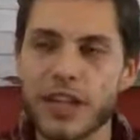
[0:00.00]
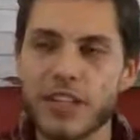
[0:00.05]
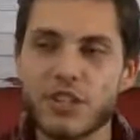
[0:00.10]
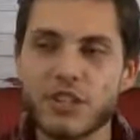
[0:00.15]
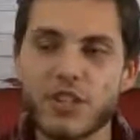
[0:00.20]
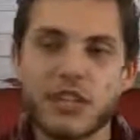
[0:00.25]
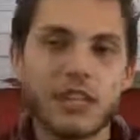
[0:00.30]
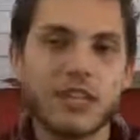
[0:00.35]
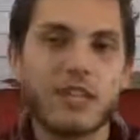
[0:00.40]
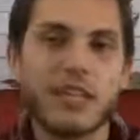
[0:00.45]

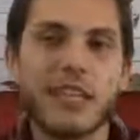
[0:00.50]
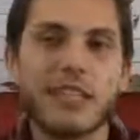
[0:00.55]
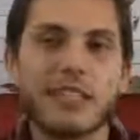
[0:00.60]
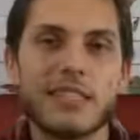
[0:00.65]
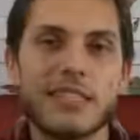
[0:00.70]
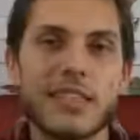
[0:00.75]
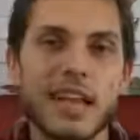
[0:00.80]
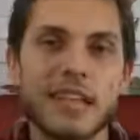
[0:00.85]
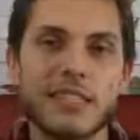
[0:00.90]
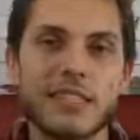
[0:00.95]

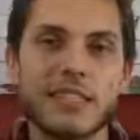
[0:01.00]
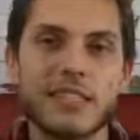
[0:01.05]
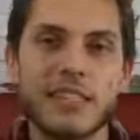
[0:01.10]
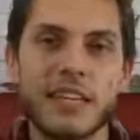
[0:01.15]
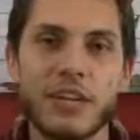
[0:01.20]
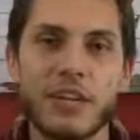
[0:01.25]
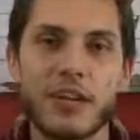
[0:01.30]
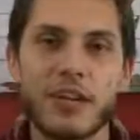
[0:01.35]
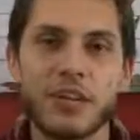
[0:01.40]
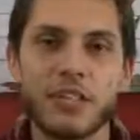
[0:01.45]
It's
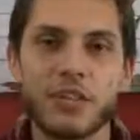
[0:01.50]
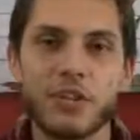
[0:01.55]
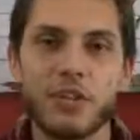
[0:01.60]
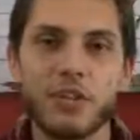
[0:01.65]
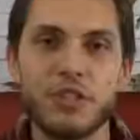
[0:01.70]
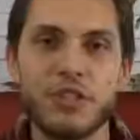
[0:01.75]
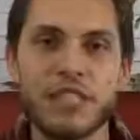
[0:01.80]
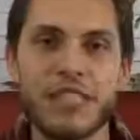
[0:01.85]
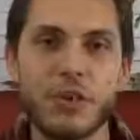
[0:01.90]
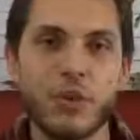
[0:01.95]
necessary so
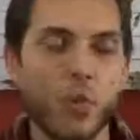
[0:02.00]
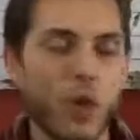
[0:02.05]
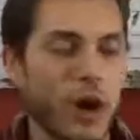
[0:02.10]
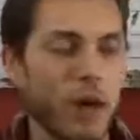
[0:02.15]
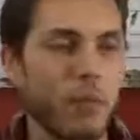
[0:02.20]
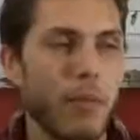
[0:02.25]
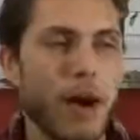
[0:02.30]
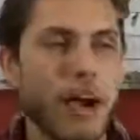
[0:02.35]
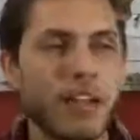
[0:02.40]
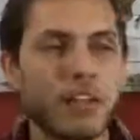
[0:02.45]
you see
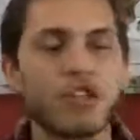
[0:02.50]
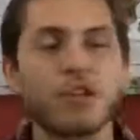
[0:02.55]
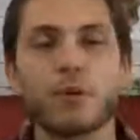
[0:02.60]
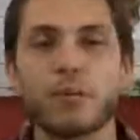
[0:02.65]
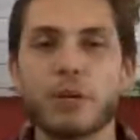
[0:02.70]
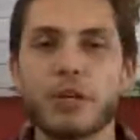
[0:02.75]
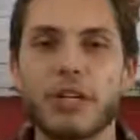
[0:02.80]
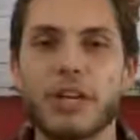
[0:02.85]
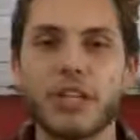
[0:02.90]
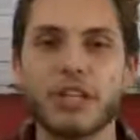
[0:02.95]
where my
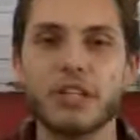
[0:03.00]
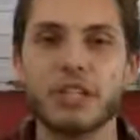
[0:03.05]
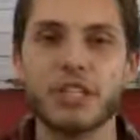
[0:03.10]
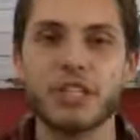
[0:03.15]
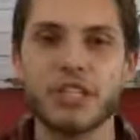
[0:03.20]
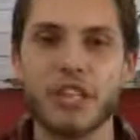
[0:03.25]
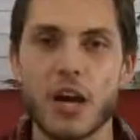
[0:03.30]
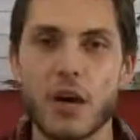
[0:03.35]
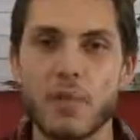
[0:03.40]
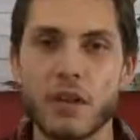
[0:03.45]
interpretation
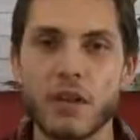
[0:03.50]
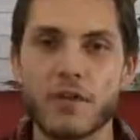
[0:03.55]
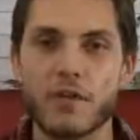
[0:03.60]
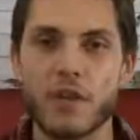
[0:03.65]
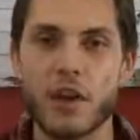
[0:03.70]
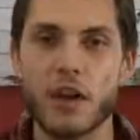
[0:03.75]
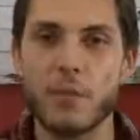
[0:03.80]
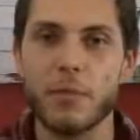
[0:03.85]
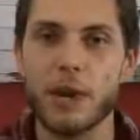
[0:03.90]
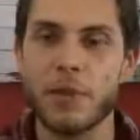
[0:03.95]
is coming
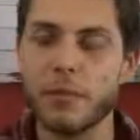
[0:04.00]
from.